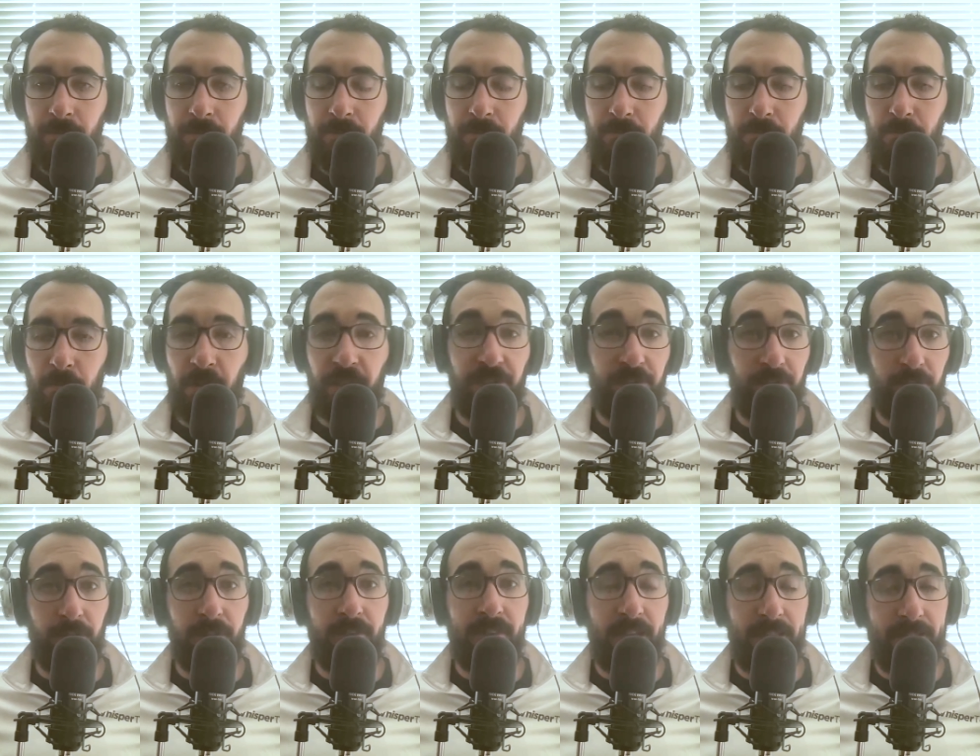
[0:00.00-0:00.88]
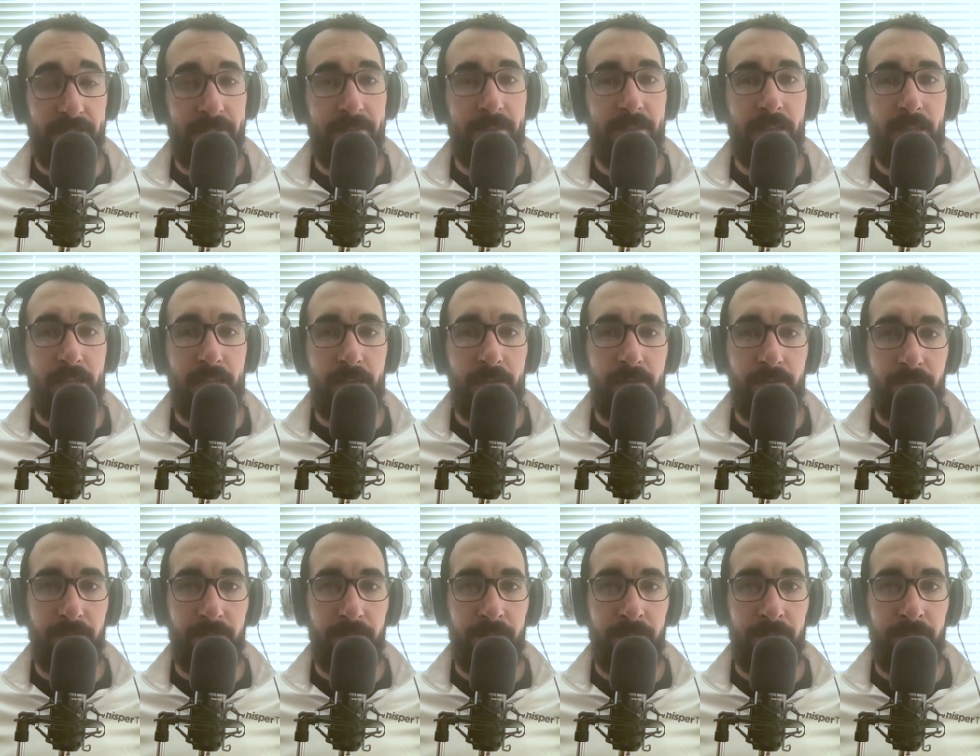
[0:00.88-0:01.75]
muscle density
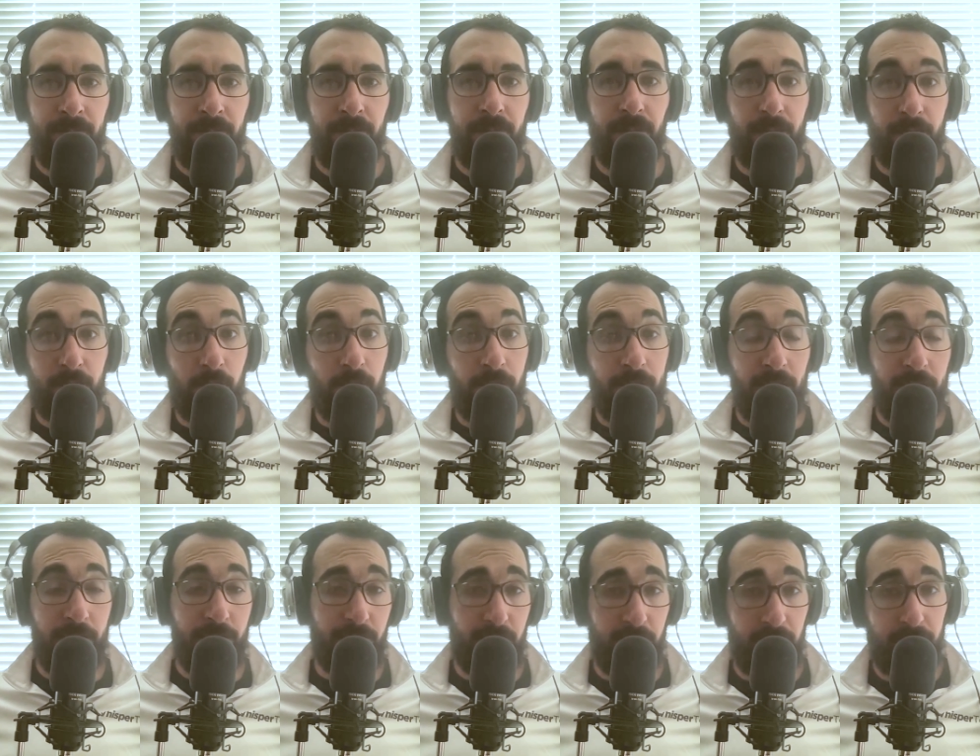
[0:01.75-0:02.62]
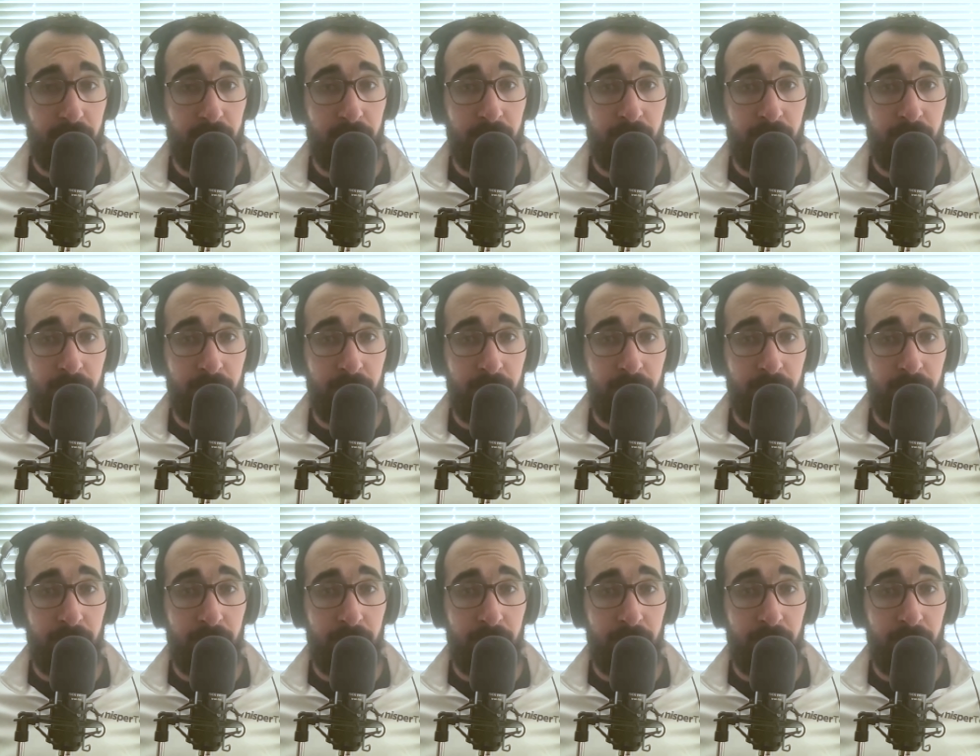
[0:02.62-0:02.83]
than Caucasians.